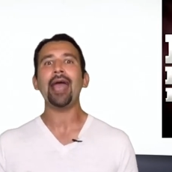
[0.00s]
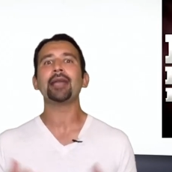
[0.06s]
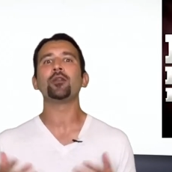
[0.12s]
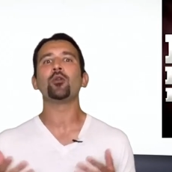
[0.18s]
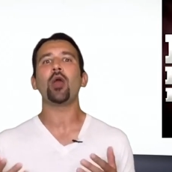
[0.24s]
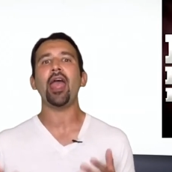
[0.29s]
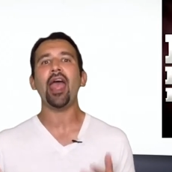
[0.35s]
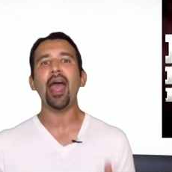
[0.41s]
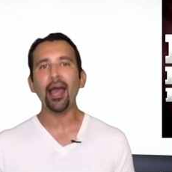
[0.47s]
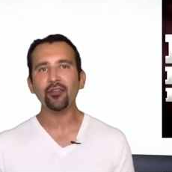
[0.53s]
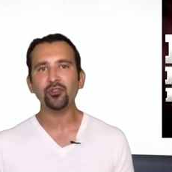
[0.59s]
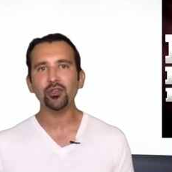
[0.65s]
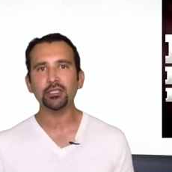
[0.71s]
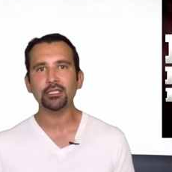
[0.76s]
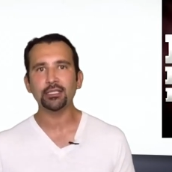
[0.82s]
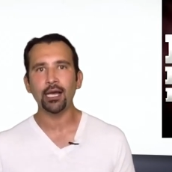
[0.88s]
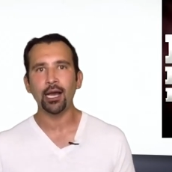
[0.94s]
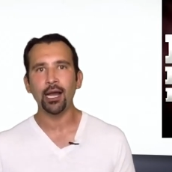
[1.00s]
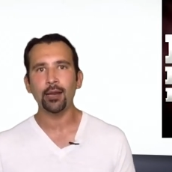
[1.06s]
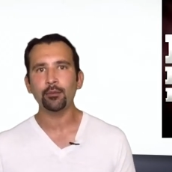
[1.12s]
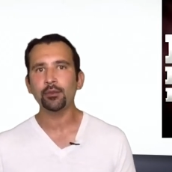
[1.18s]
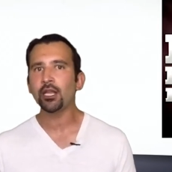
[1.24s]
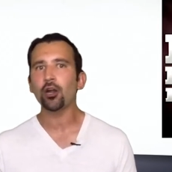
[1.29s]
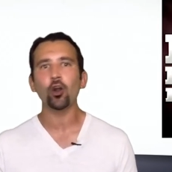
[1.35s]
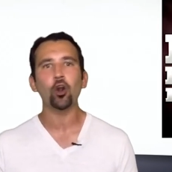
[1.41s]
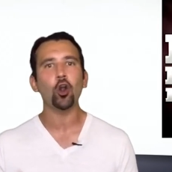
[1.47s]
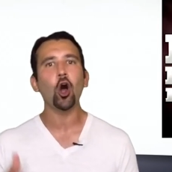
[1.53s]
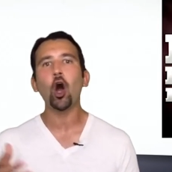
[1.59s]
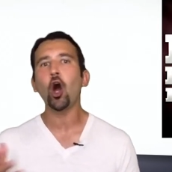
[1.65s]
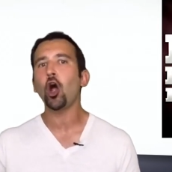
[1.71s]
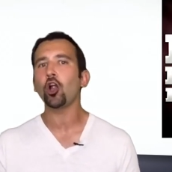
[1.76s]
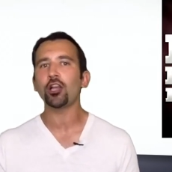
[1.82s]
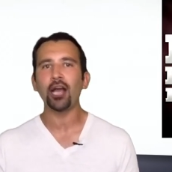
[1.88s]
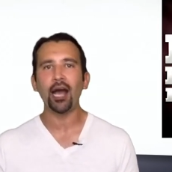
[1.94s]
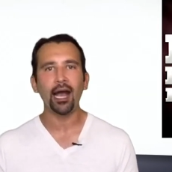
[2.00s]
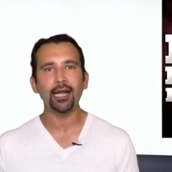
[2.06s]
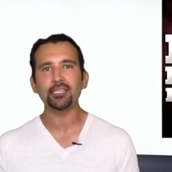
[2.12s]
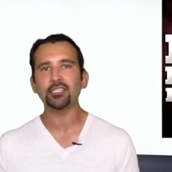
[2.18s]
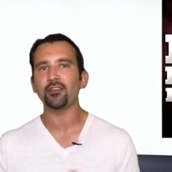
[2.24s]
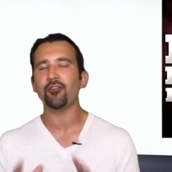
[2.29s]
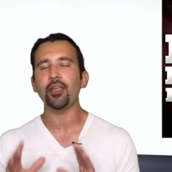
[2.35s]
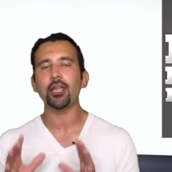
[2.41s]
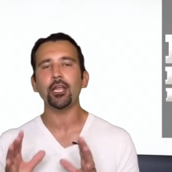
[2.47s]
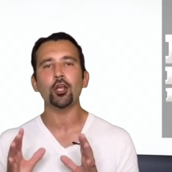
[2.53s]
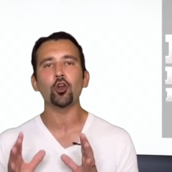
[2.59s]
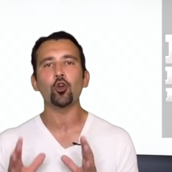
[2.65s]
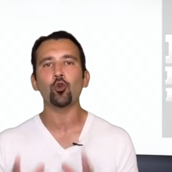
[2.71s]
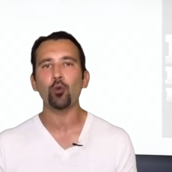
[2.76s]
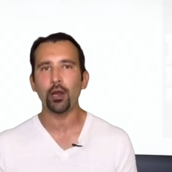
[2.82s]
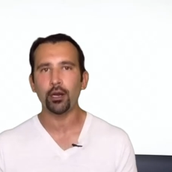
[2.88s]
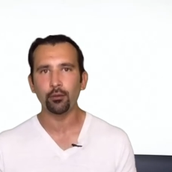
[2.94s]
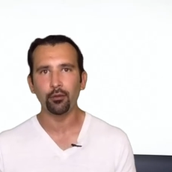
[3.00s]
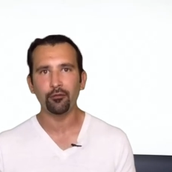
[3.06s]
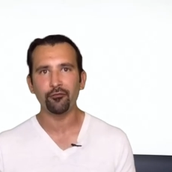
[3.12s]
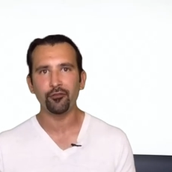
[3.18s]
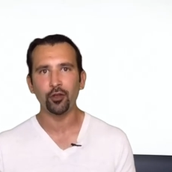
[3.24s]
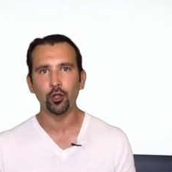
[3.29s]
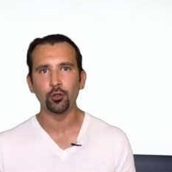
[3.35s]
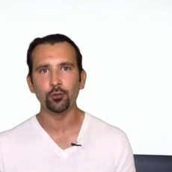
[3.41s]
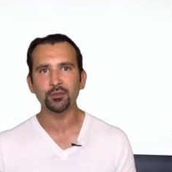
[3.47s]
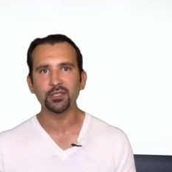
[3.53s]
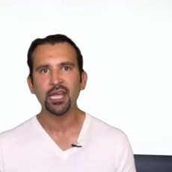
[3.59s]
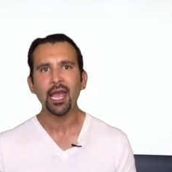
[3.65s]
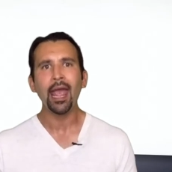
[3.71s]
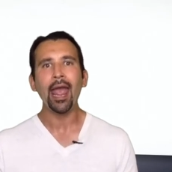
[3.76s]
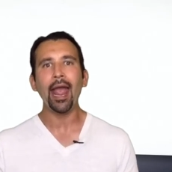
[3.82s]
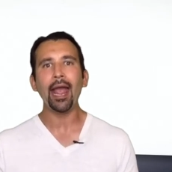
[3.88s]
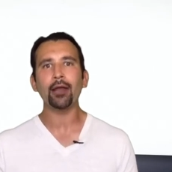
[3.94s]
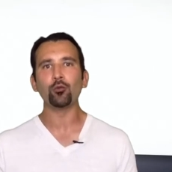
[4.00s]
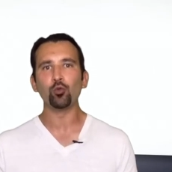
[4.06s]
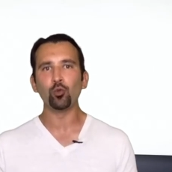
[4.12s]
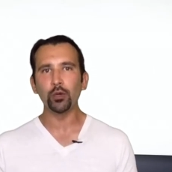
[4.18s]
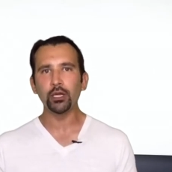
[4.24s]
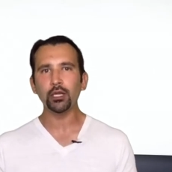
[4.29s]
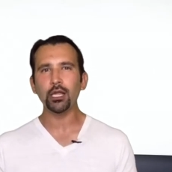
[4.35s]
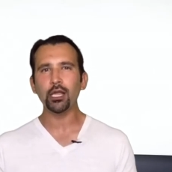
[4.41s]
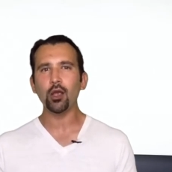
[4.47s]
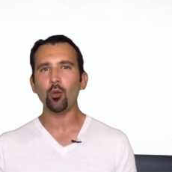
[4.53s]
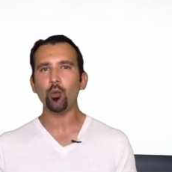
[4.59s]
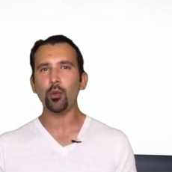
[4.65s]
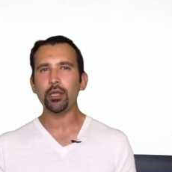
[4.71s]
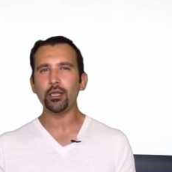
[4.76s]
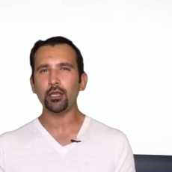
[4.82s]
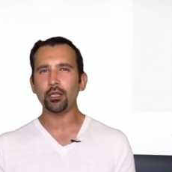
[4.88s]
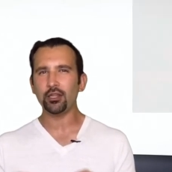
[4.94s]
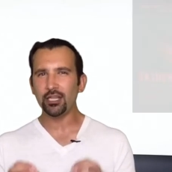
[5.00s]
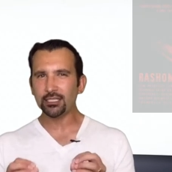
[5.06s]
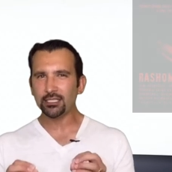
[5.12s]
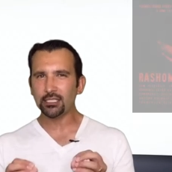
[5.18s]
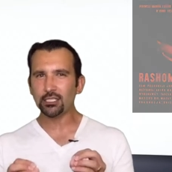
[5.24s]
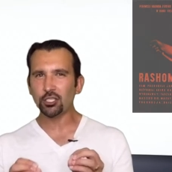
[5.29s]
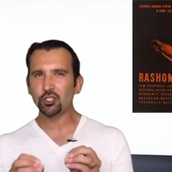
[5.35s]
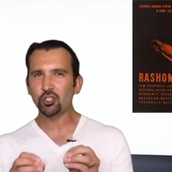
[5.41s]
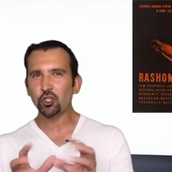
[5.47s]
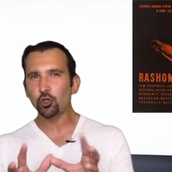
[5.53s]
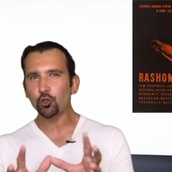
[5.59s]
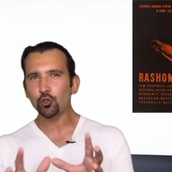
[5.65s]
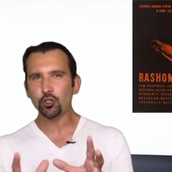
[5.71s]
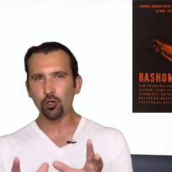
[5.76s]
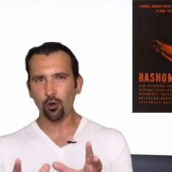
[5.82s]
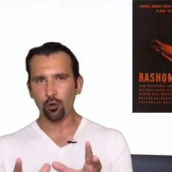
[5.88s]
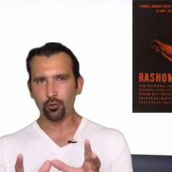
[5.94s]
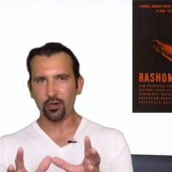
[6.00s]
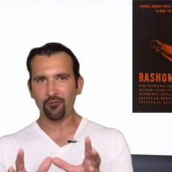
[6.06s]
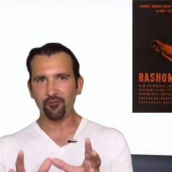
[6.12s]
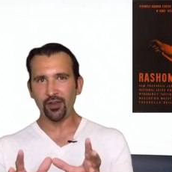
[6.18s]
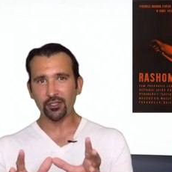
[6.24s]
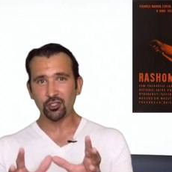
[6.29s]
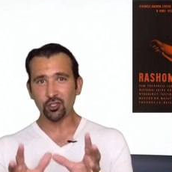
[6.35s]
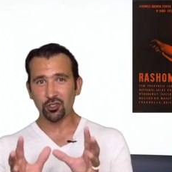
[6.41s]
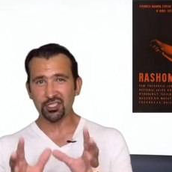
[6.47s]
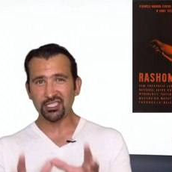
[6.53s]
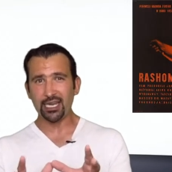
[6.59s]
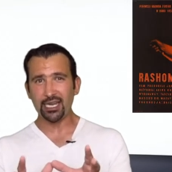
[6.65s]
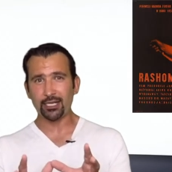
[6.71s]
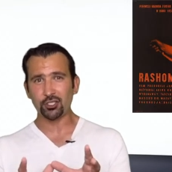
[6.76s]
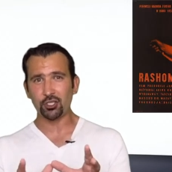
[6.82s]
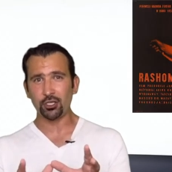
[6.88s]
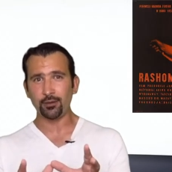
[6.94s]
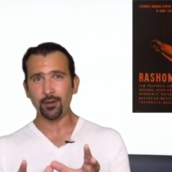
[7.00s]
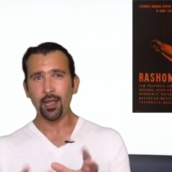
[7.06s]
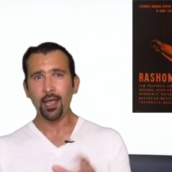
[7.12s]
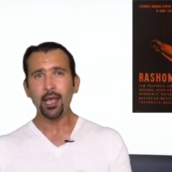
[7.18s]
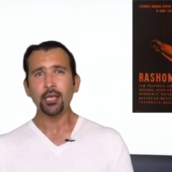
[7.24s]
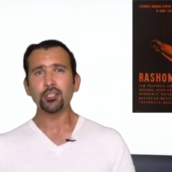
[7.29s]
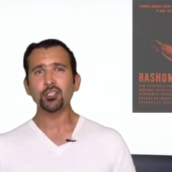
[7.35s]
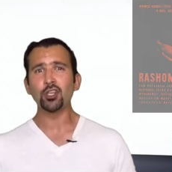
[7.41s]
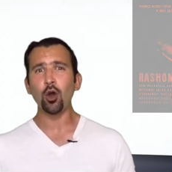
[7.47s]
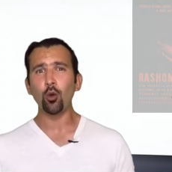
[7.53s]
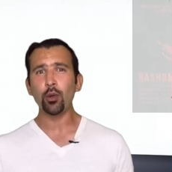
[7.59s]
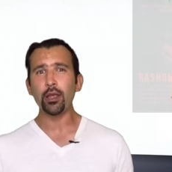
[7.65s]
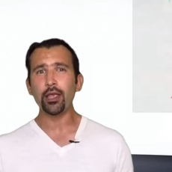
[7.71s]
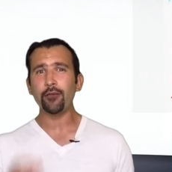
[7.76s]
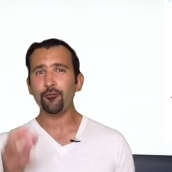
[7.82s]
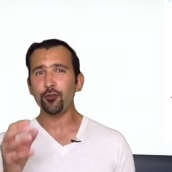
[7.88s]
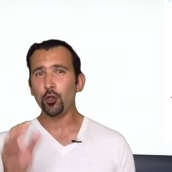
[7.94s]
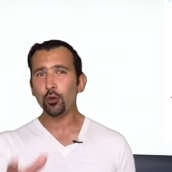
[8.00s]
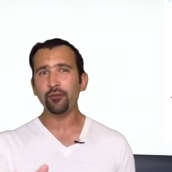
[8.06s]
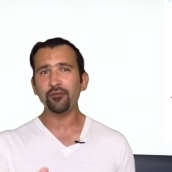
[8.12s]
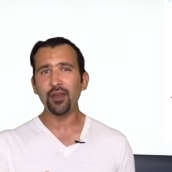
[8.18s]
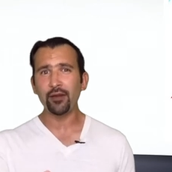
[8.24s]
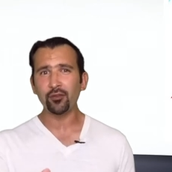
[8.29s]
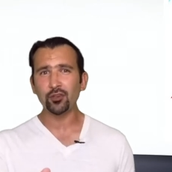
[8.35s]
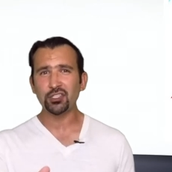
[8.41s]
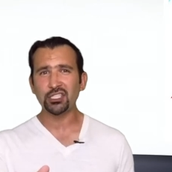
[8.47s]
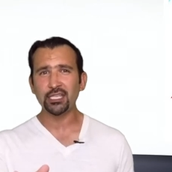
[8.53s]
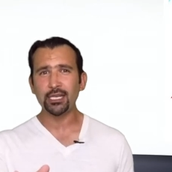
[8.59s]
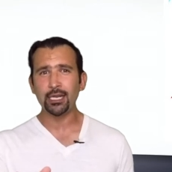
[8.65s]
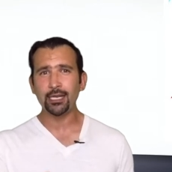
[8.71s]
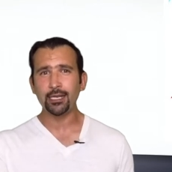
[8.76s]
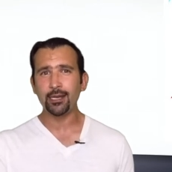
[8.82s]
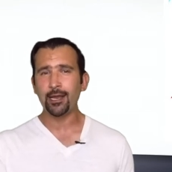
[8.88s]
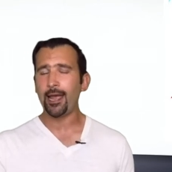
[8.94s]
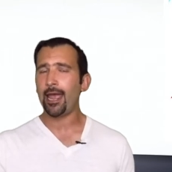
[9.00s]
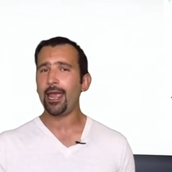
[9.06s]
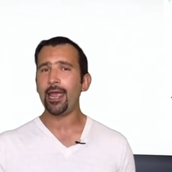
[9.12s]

and at this time there are all kinds of incredible films and really we this is a choose your own adventure section. So if you have never seen